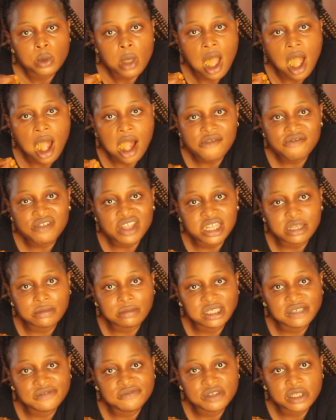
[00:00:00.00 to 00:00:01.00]
And after the
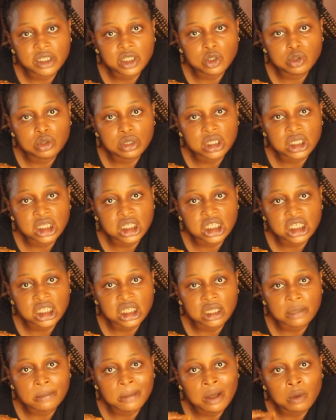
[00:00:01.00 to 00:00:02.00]
man finished doing the
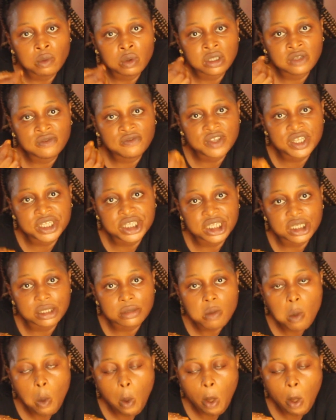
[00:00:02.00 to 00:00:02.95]
thing, the man was fainting.